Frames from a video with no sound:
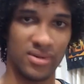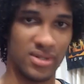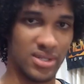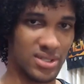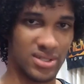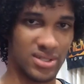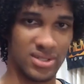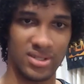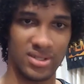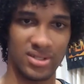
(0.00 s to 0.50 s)

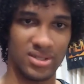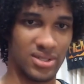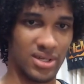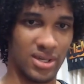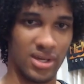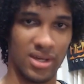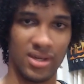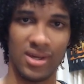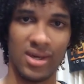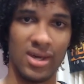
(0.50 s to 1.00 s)
This is
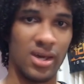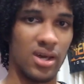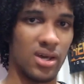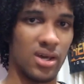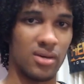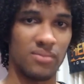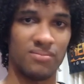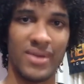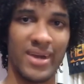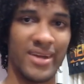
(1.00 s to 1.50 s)

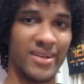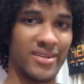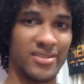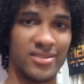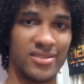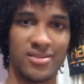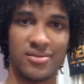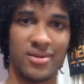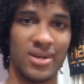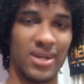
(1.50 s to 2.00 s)

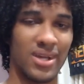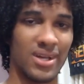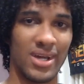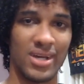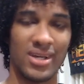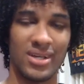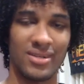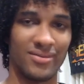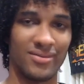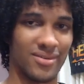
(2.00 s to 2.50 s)
Madison Rayne.